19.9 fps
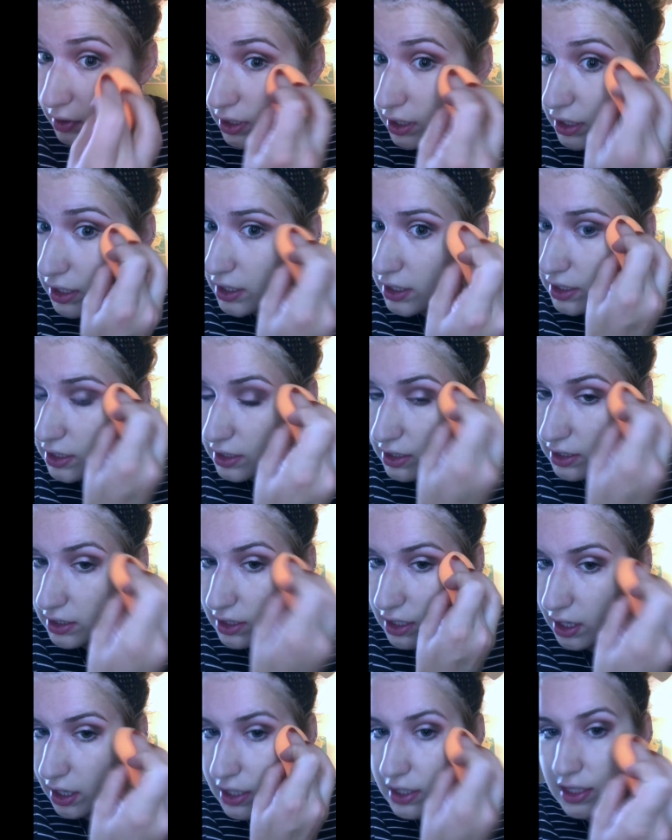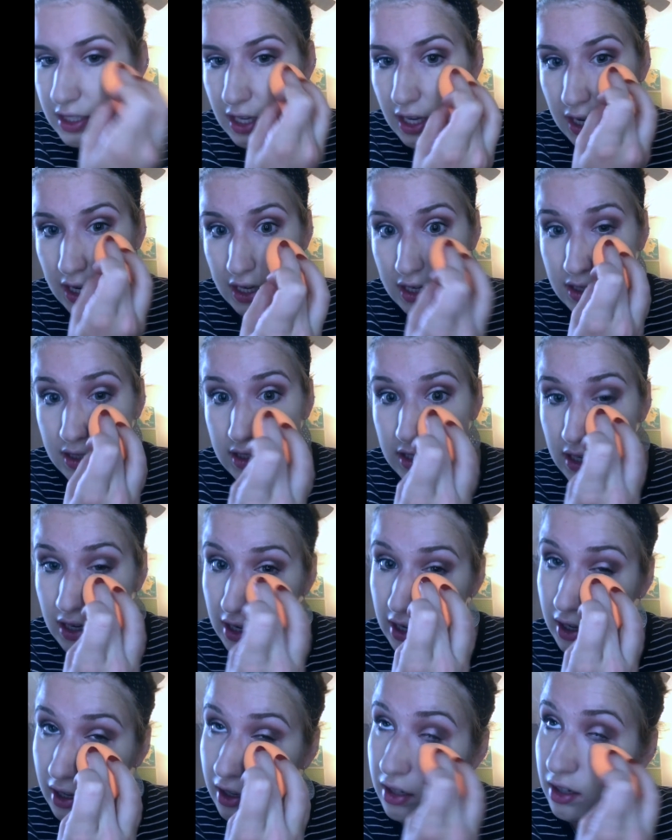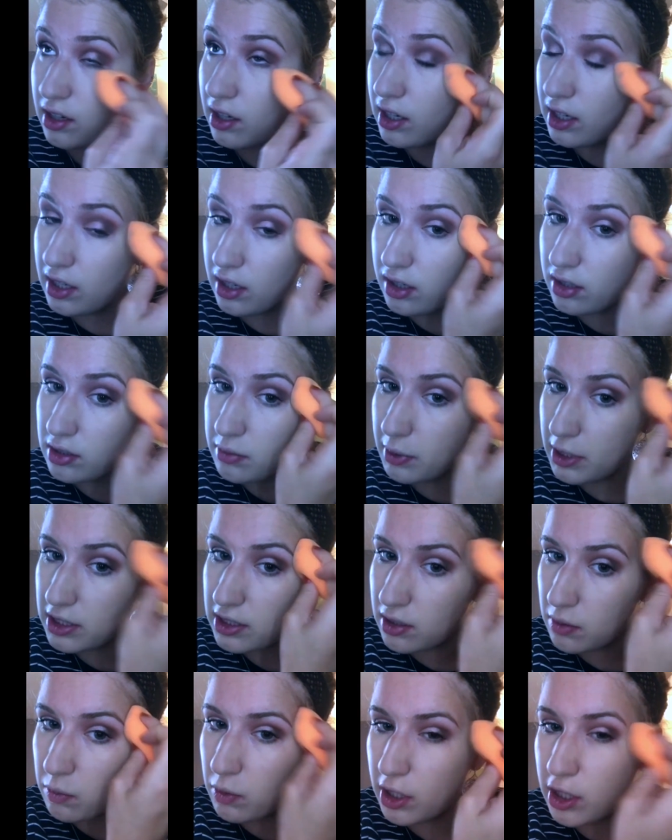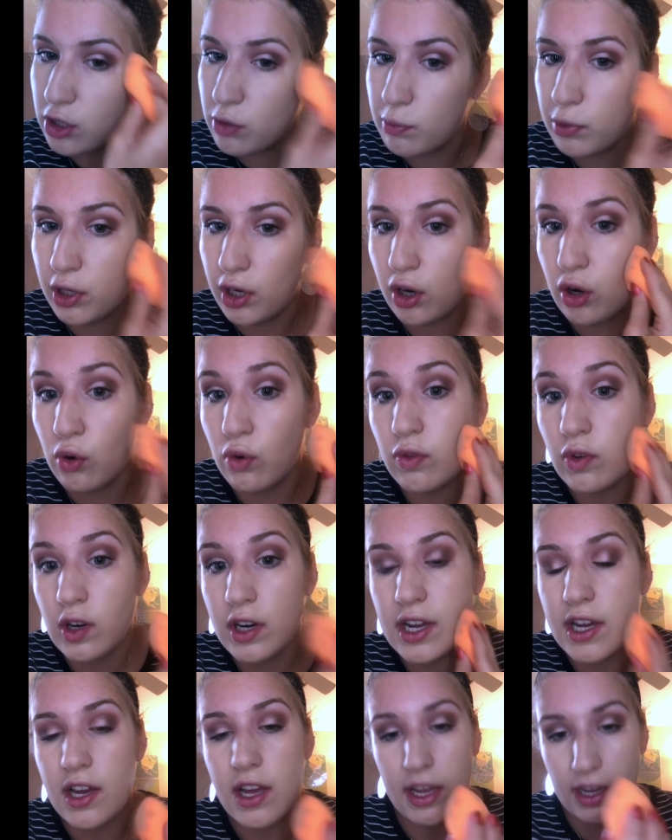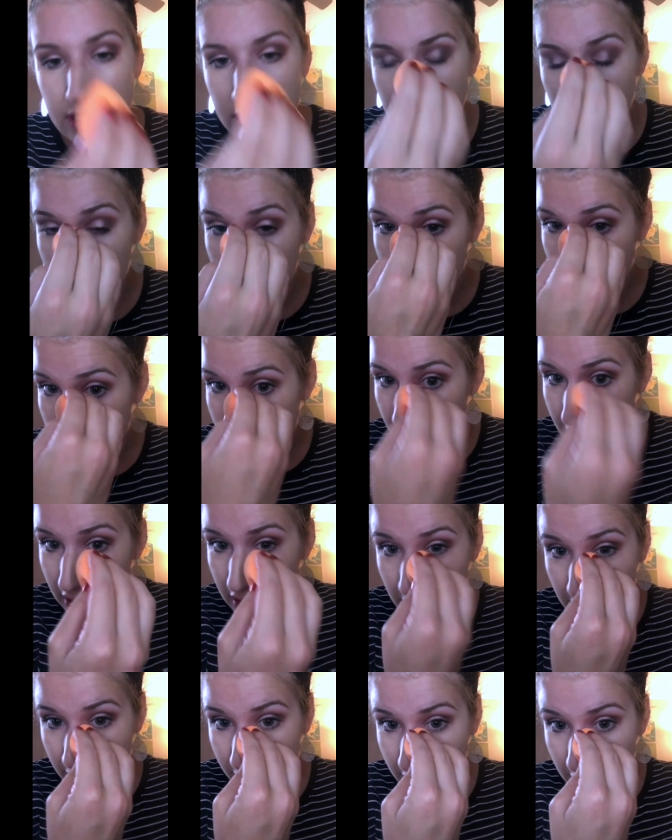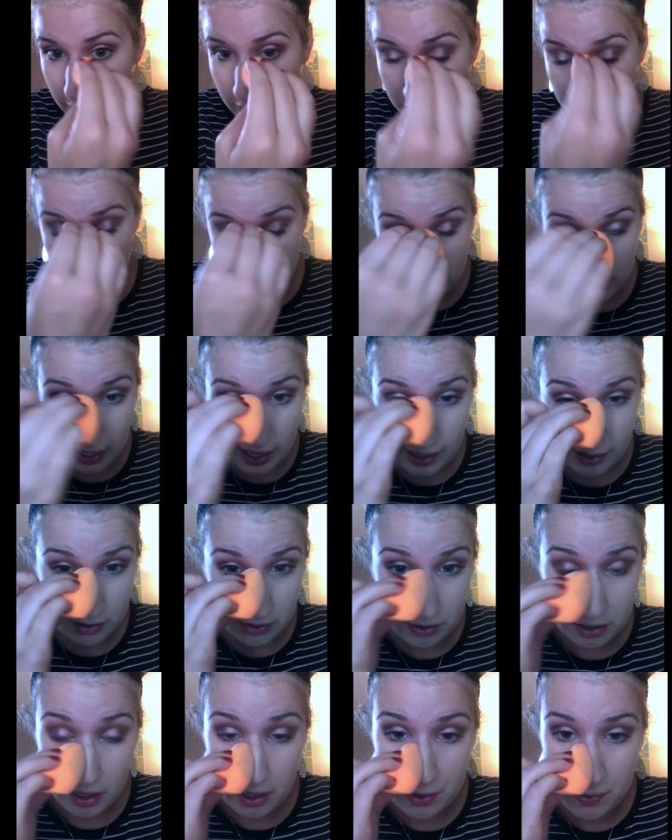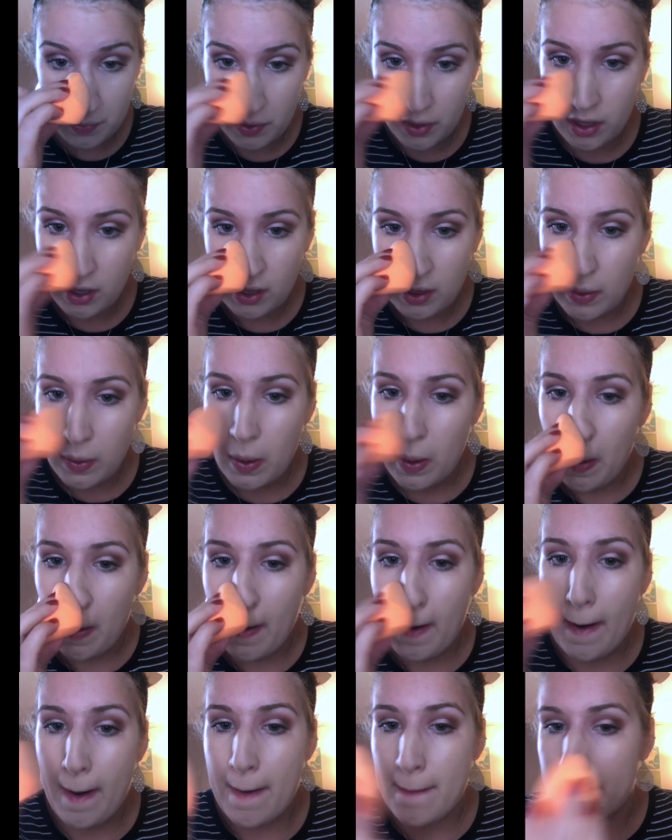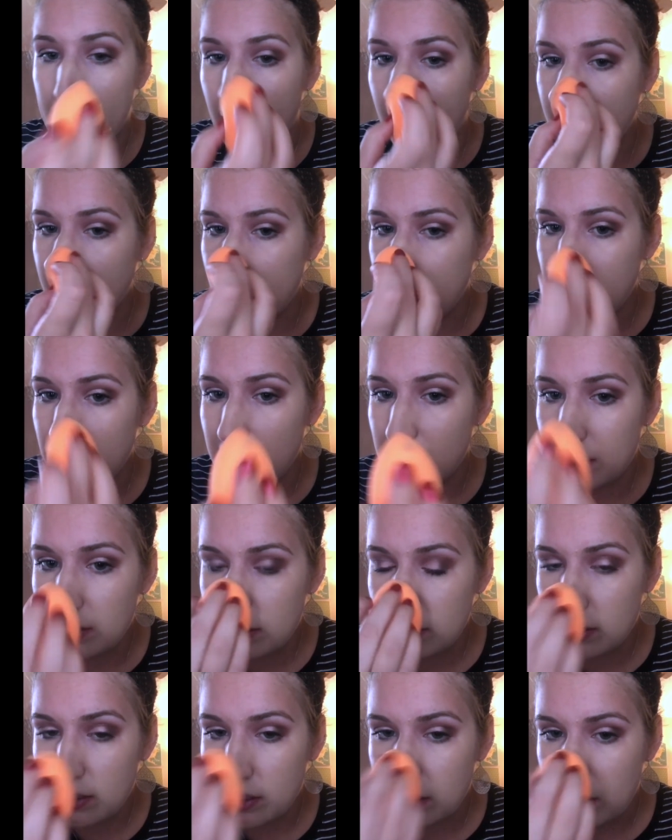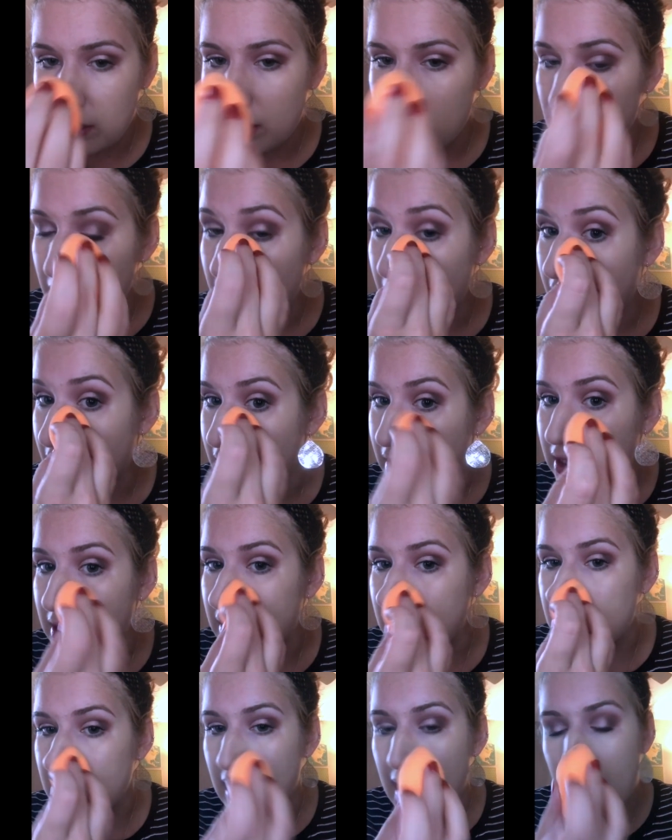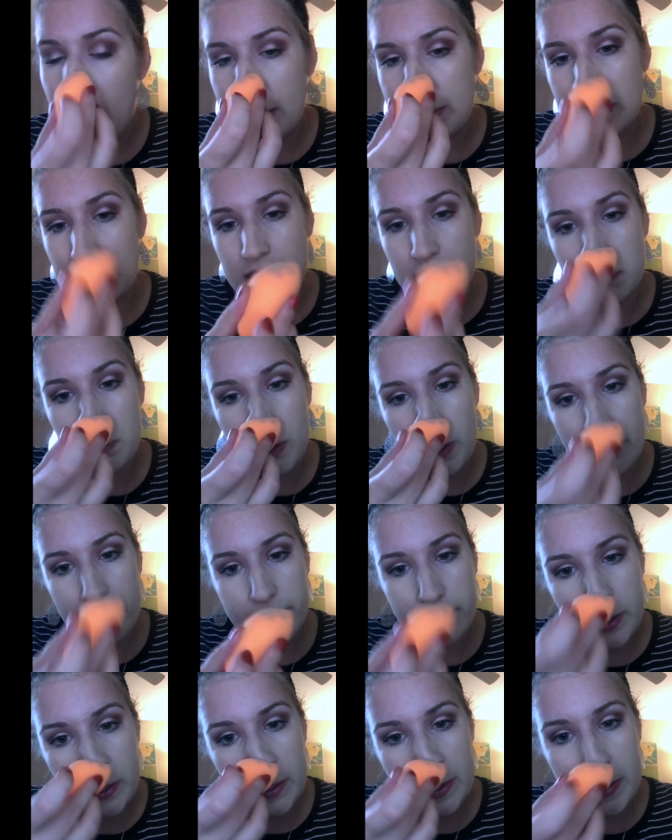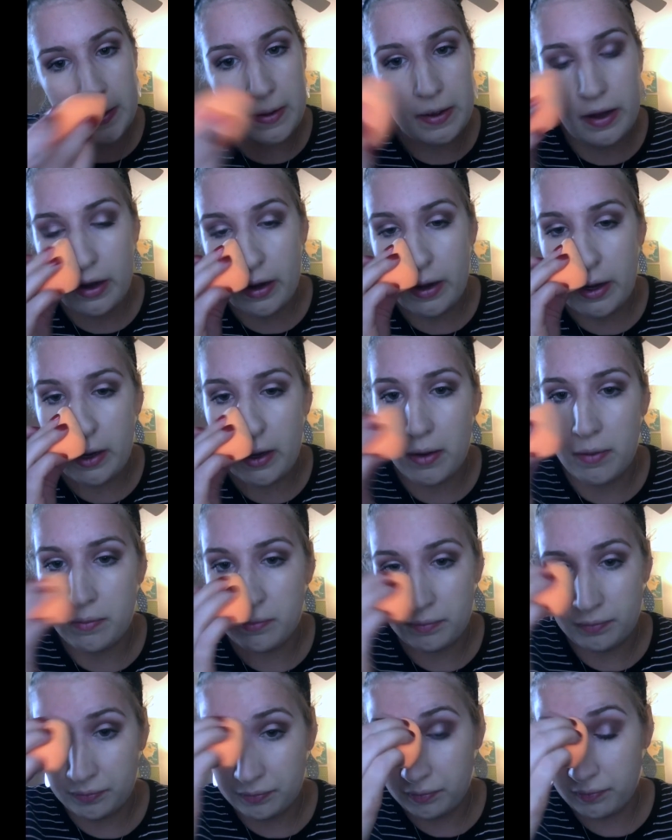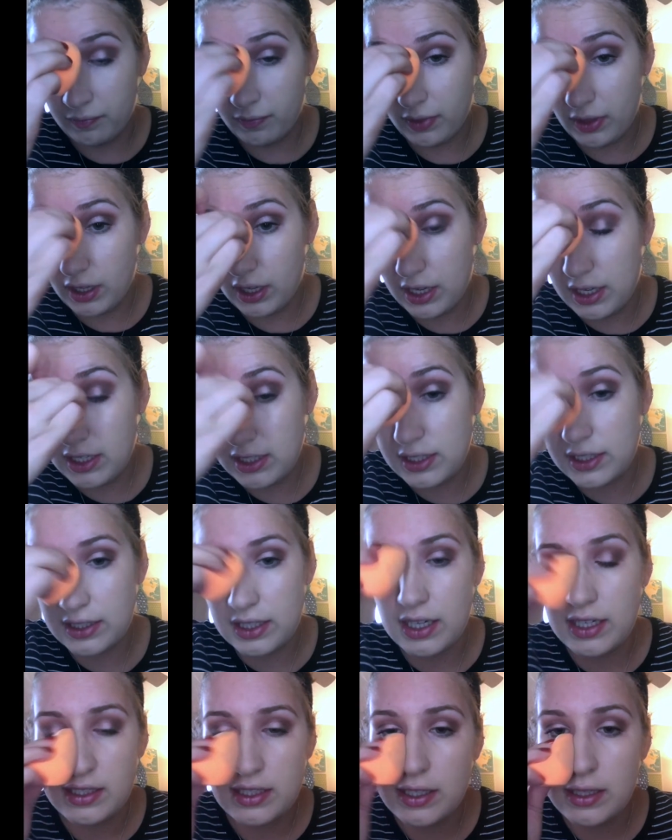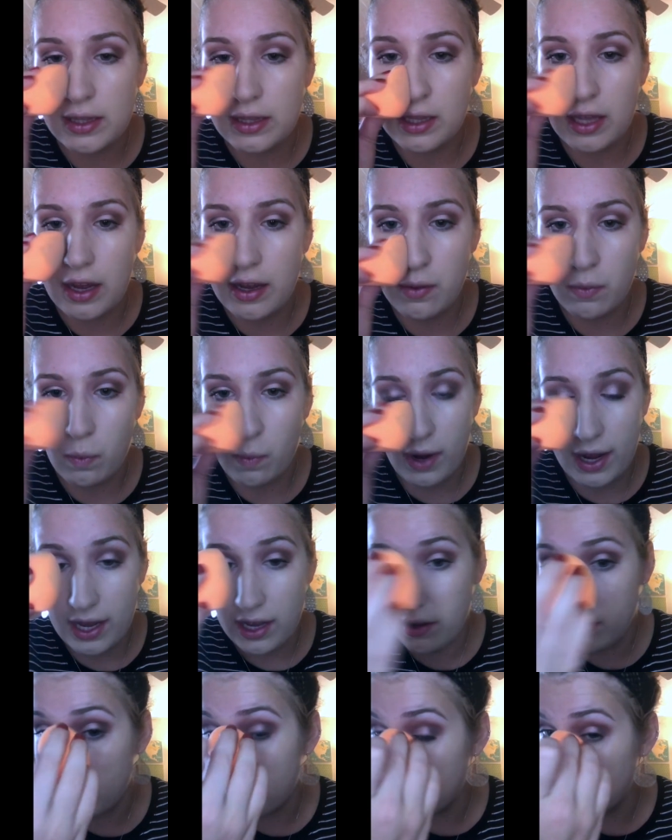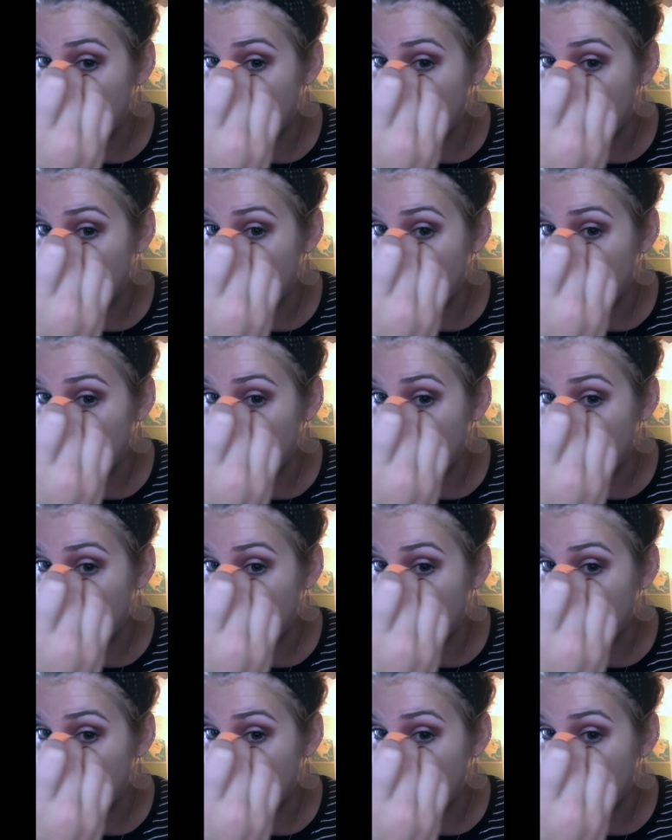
it is a tint, and it all depends on what you put over it and under it, if it will slide or not. I like this because it has SPF in it, and it's nice and lightweight.